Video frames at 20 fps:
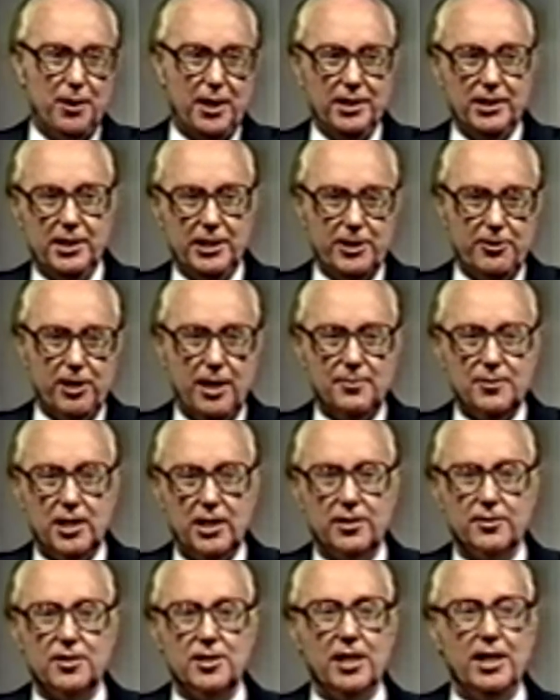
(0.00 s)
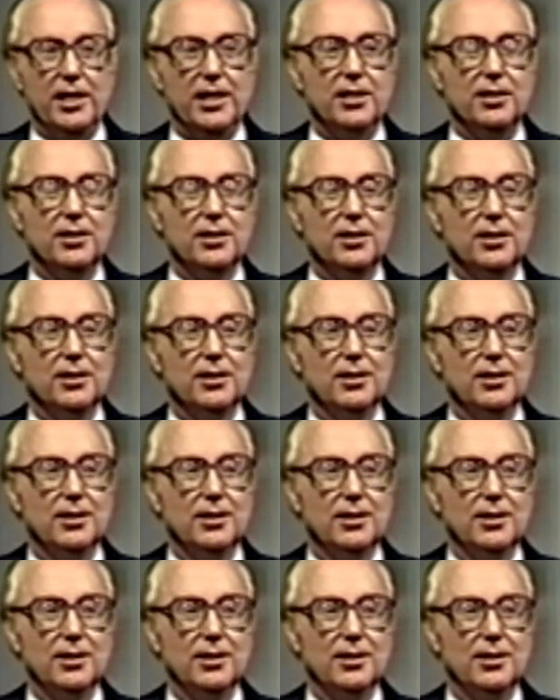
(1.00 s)
and then he drops out of sight.
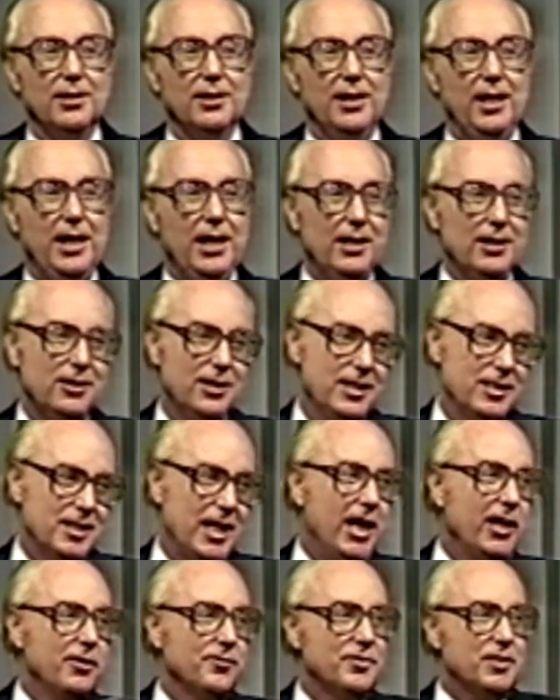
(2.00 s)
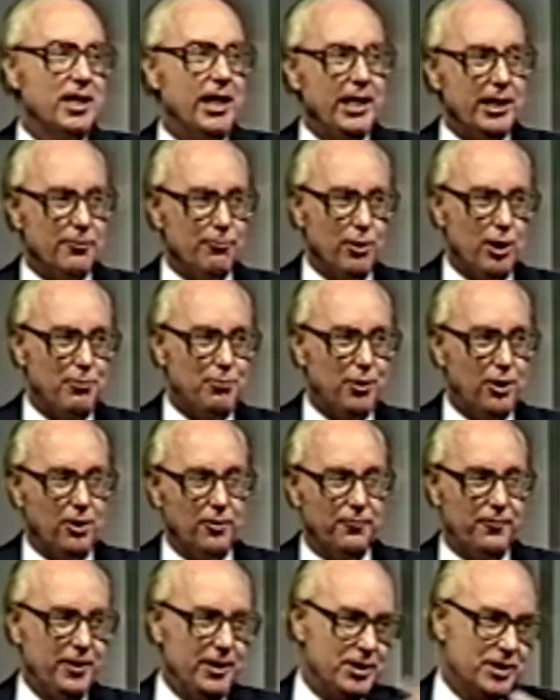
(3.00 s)
And he's out of sight while Paul
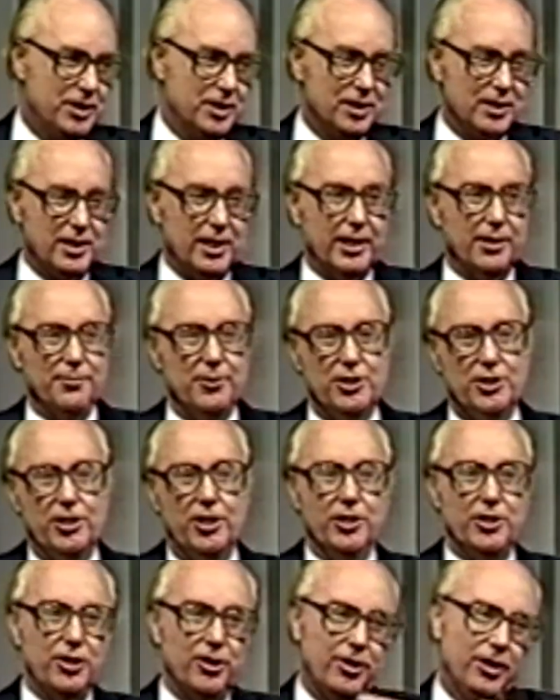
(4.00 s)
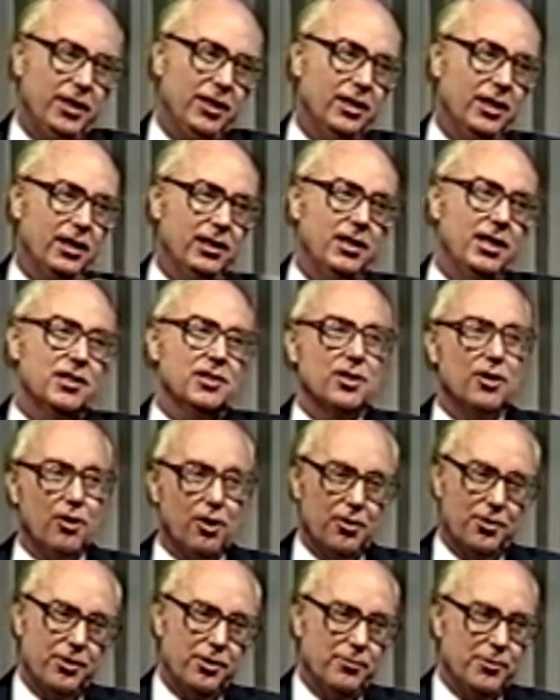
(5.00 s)
finishes the second missionary journey and does the whole
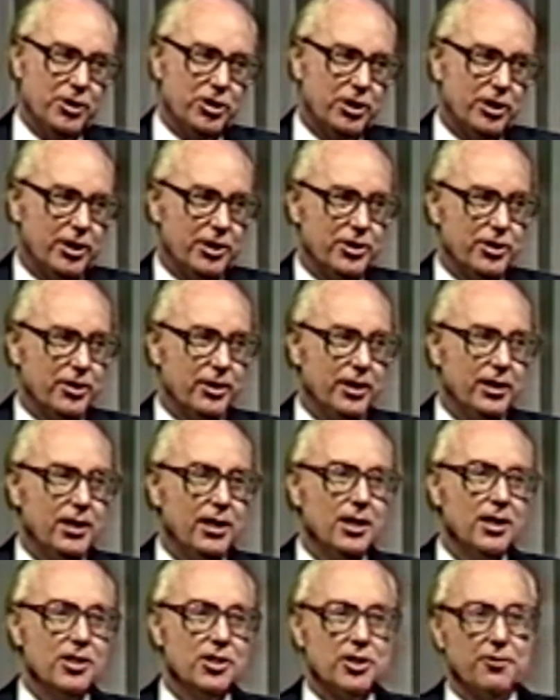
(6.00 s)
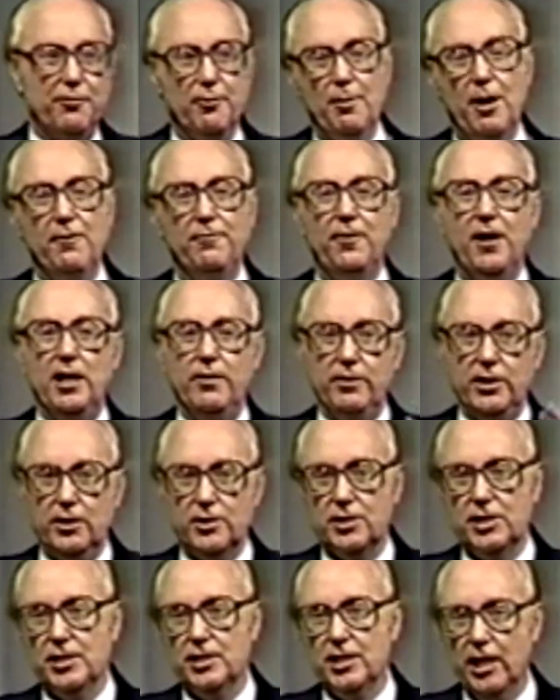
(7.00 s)
third missionary journey. So for about five
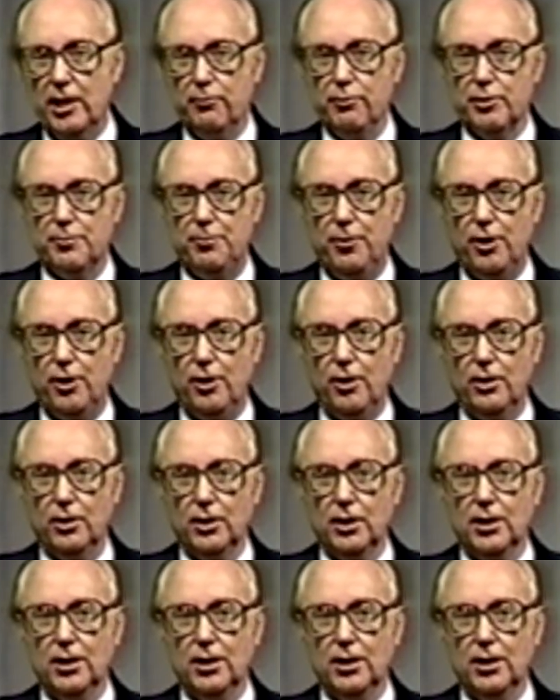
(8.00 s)
years, he's not with Paul.